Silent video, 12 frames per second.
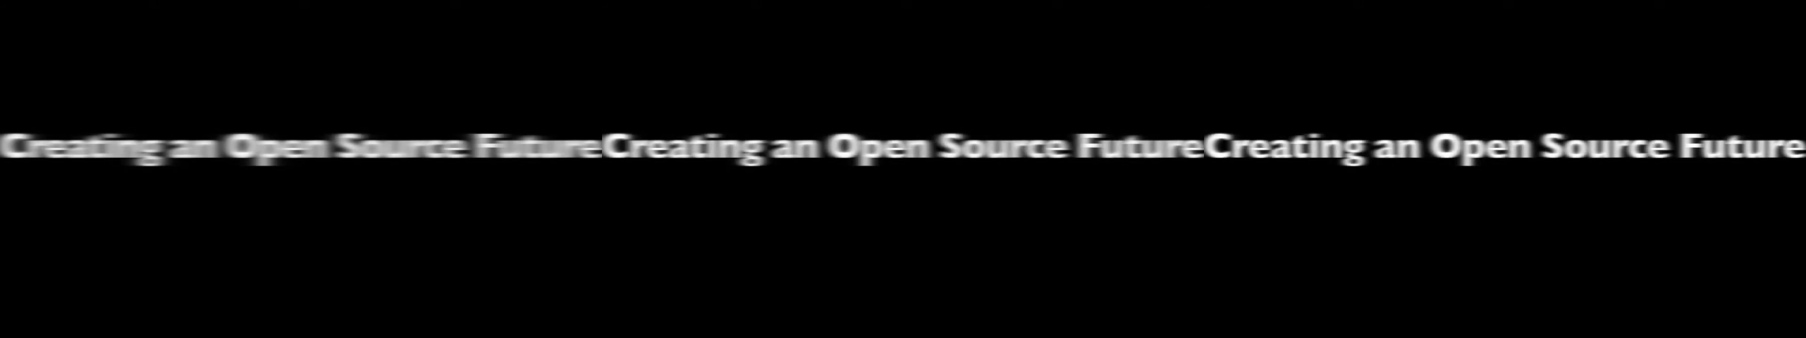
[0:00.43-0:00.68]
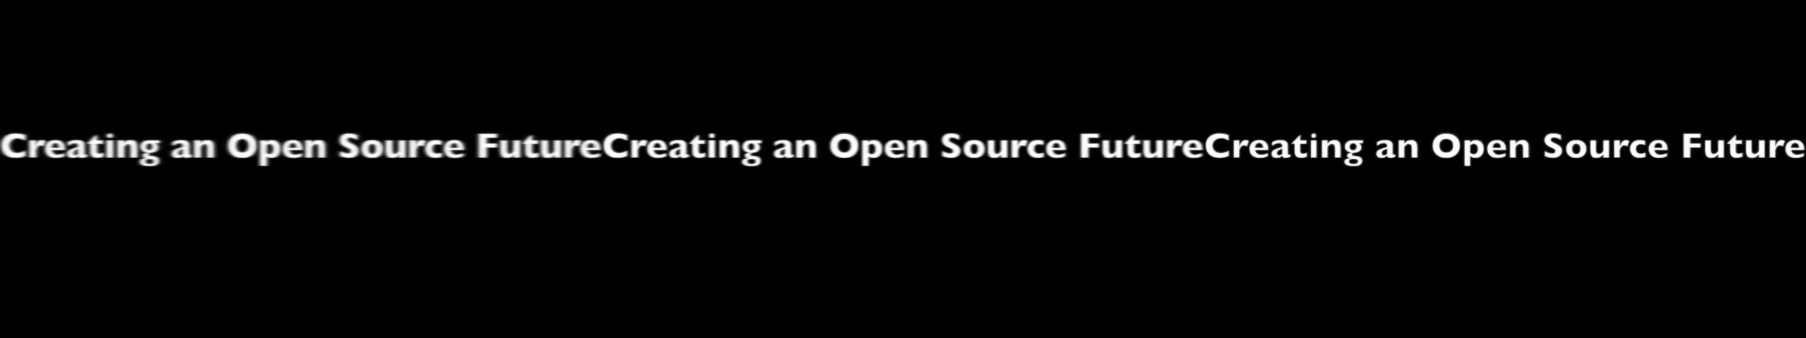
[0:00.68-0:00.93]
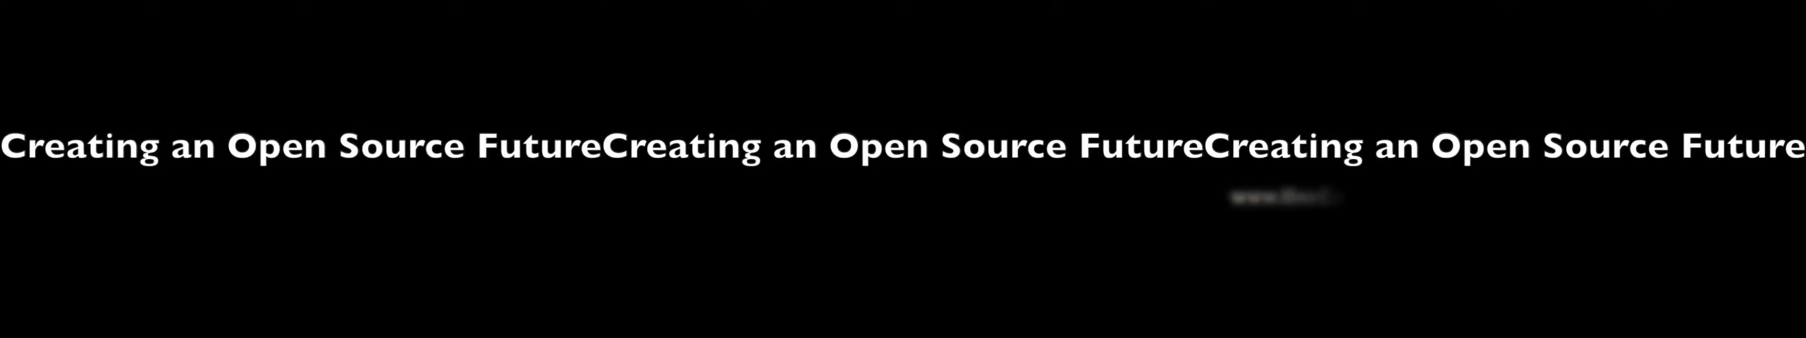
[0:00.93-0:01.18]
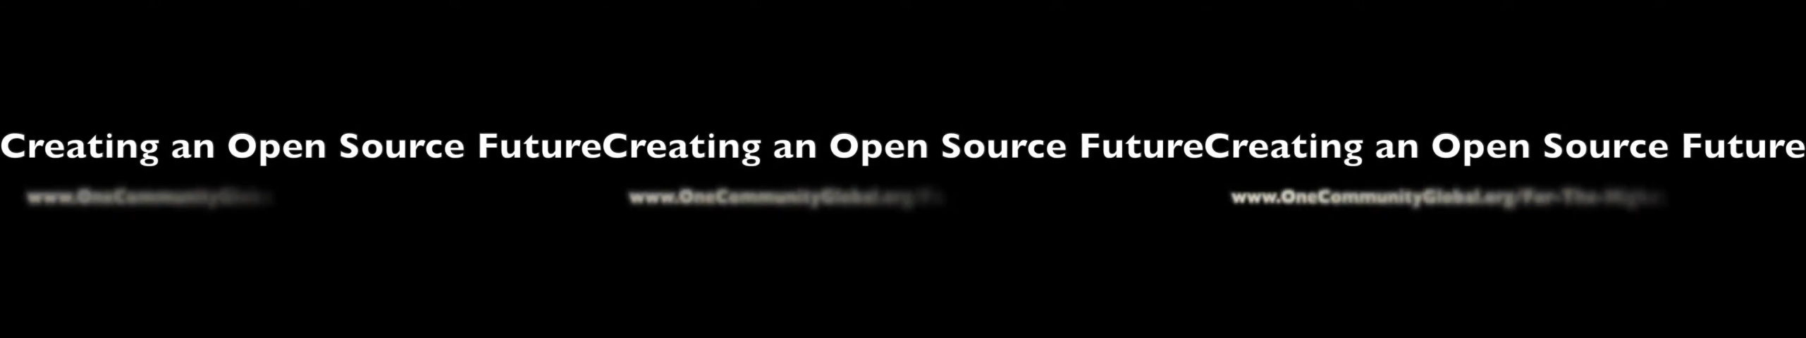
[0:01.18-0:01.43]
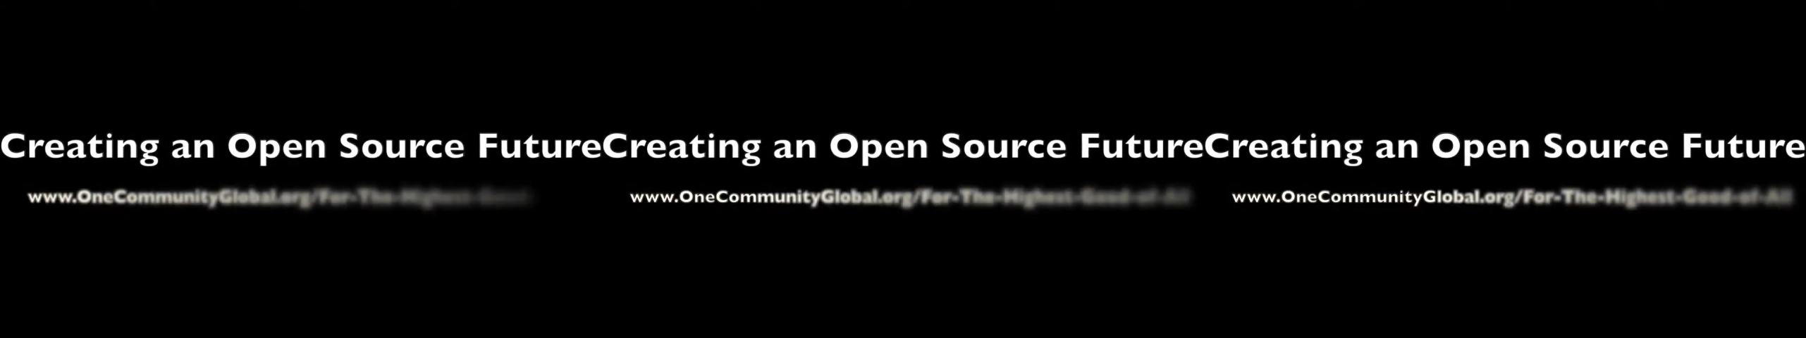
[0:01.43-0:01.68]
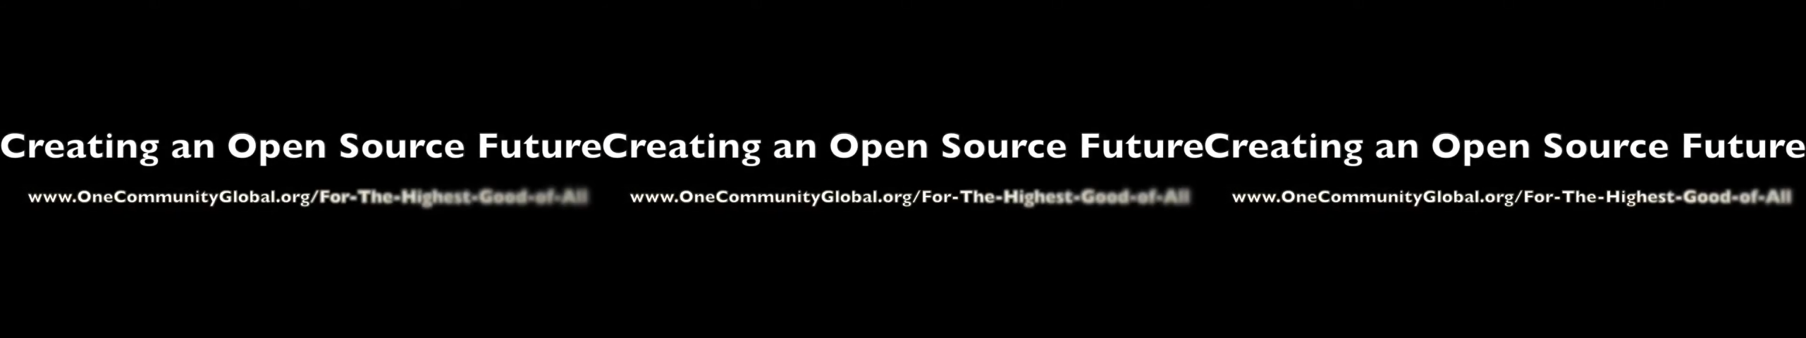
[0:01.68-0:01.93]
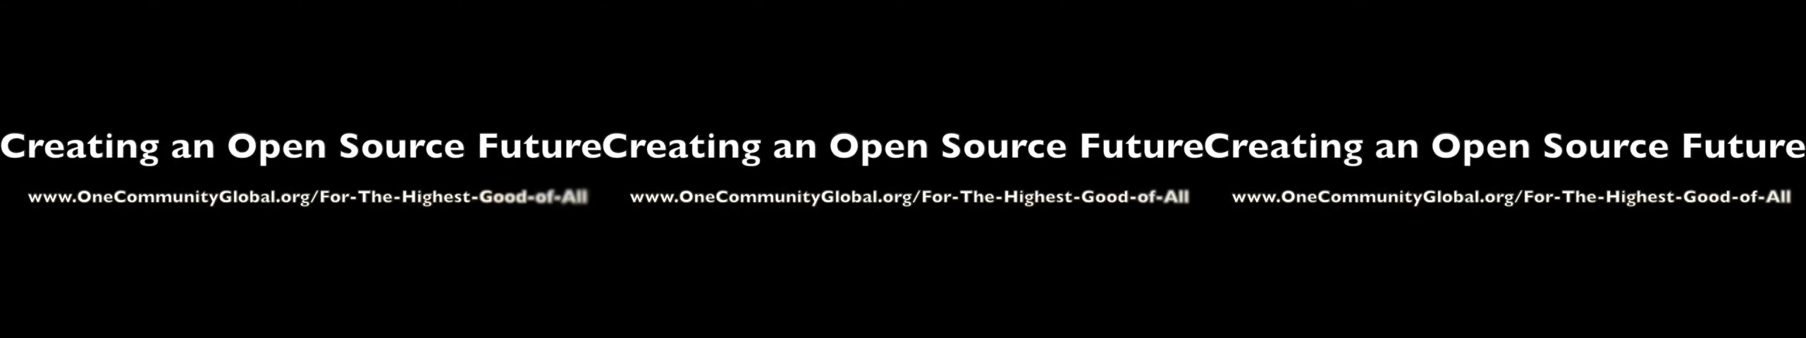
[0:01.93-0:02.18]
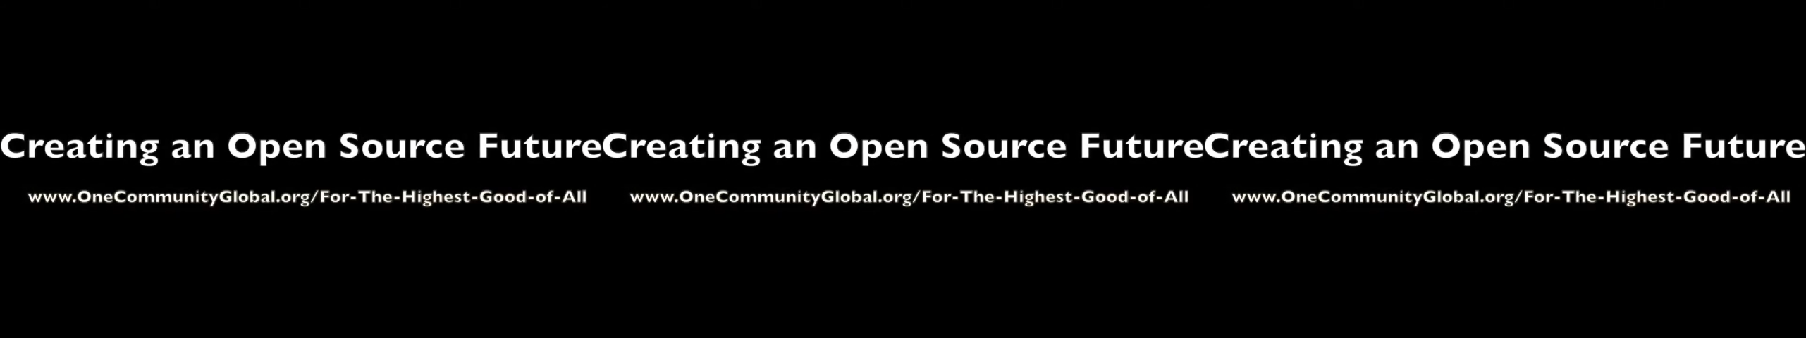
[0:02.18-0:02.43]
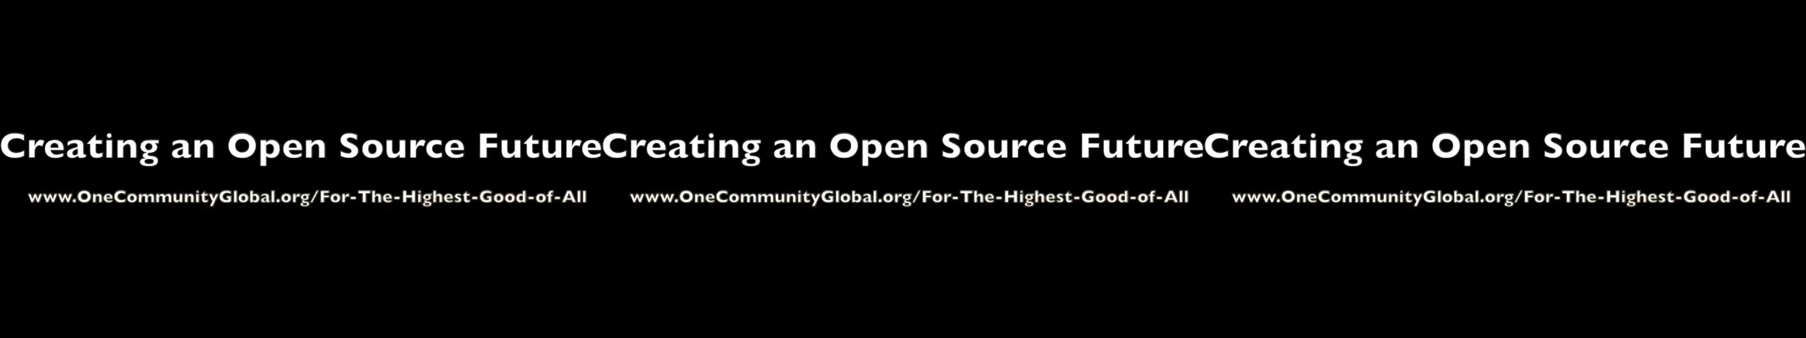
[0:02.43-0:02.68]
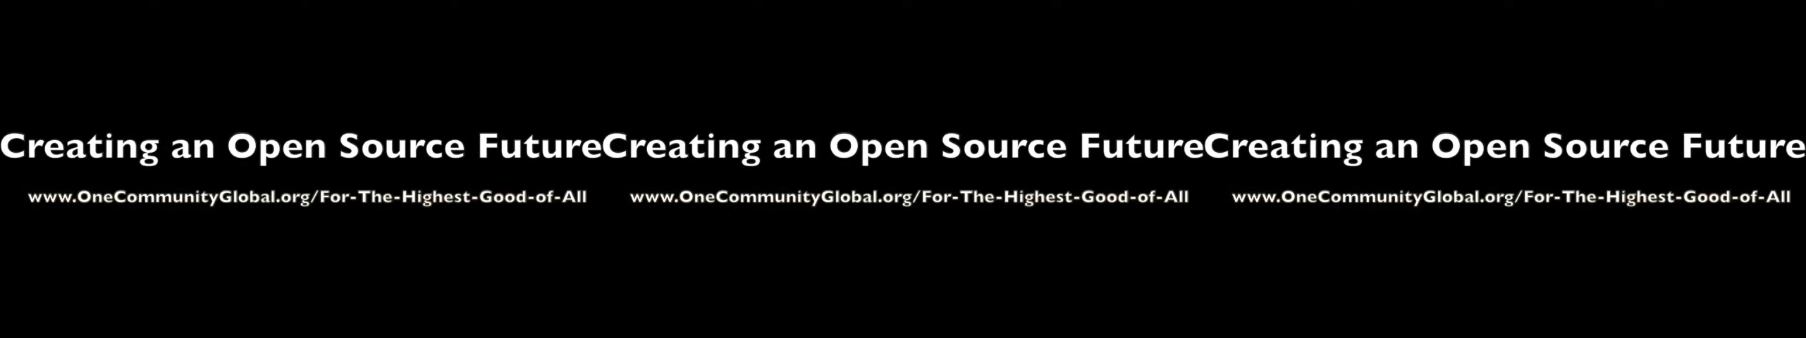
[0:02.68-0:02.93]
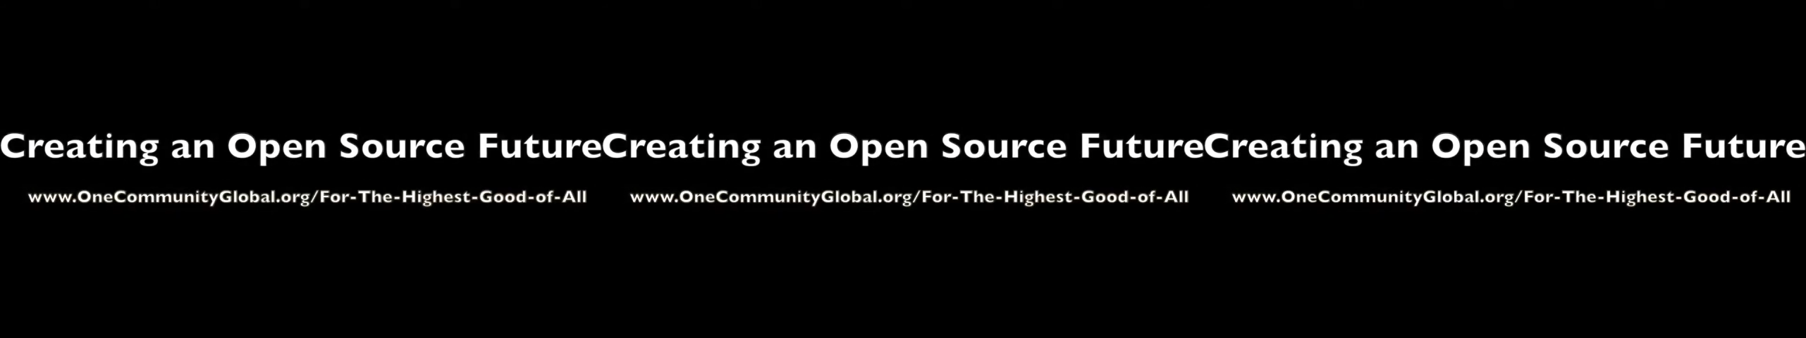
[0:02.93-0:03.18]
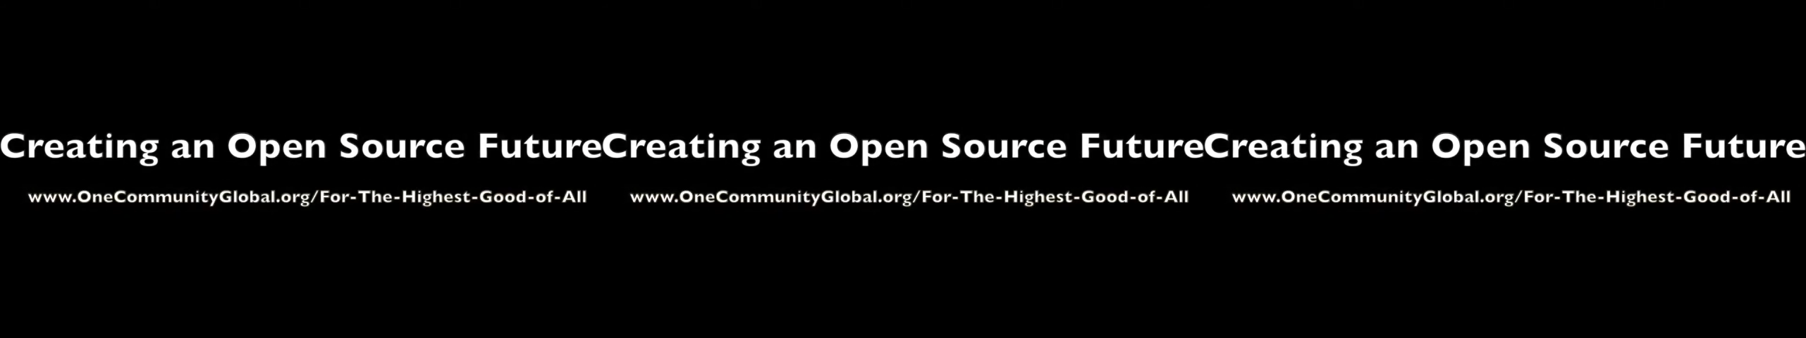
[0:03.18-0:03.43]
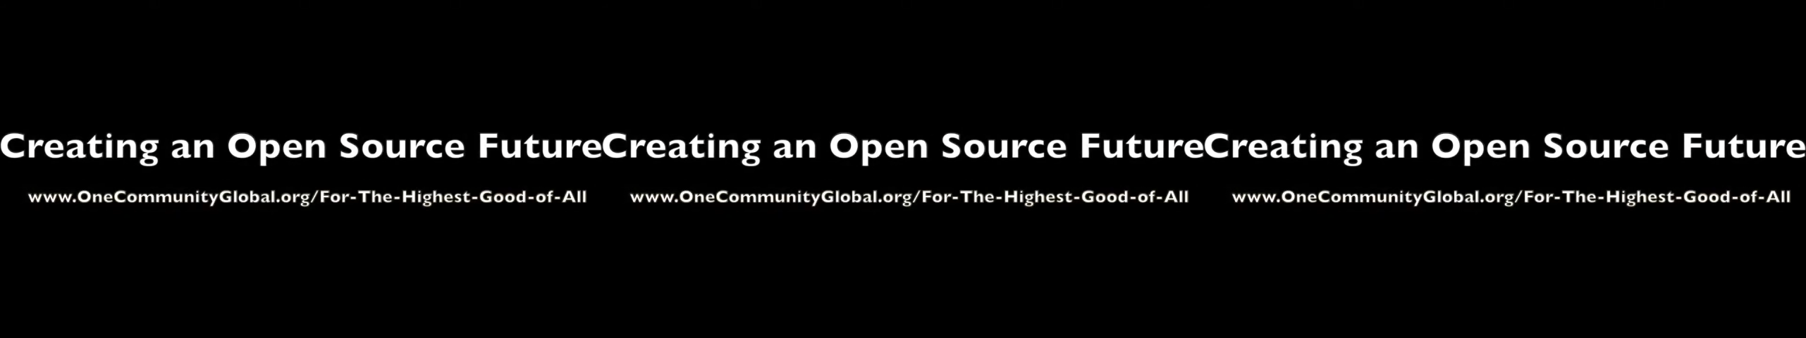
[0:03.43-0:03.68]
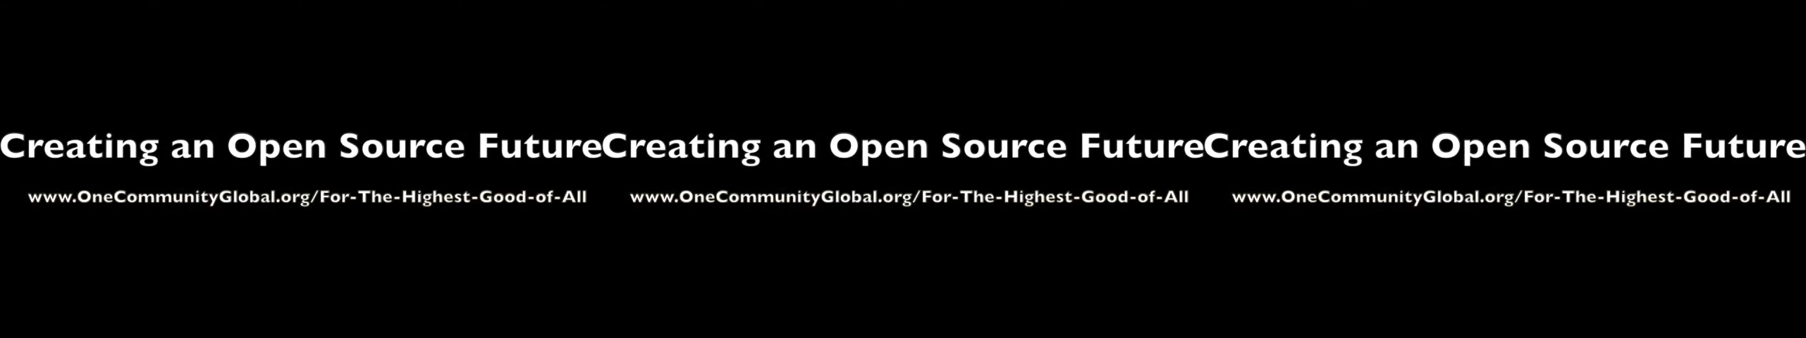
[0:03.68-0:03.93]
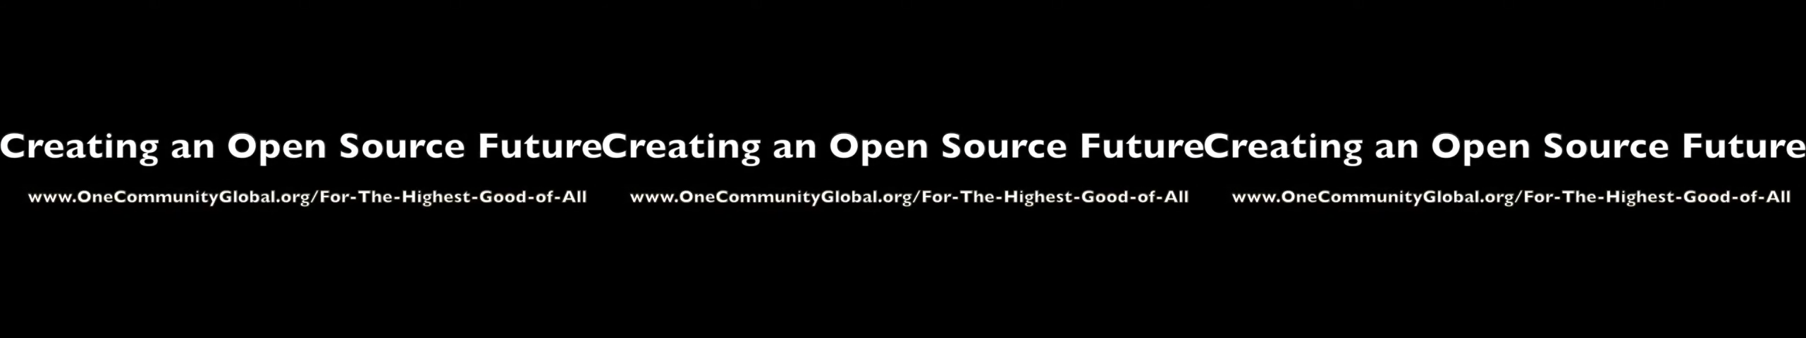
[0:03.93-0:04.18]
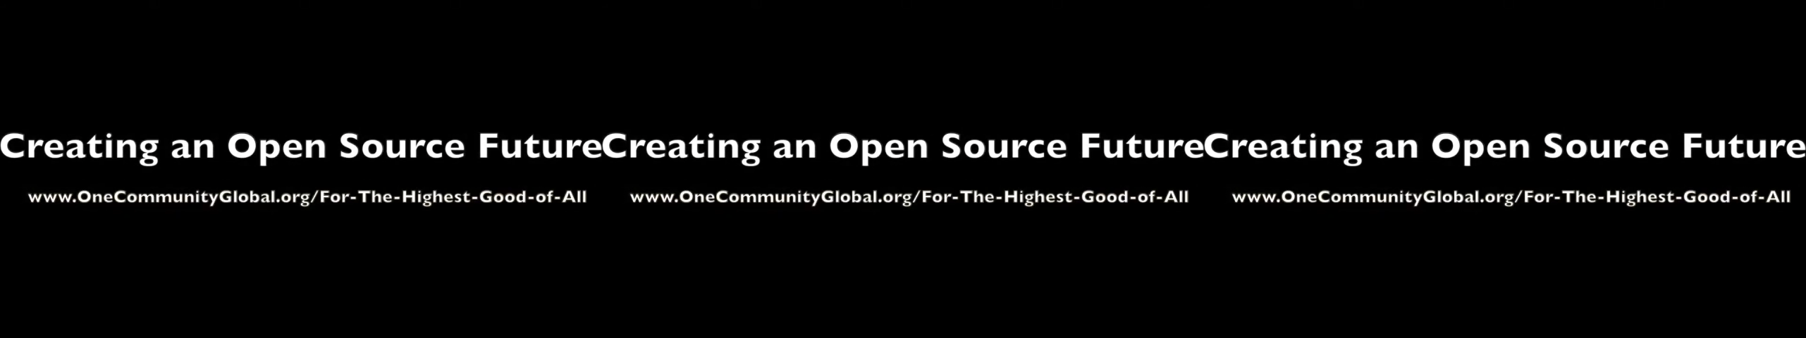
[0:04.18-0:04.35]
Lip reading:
Nobody's mouth can be seen.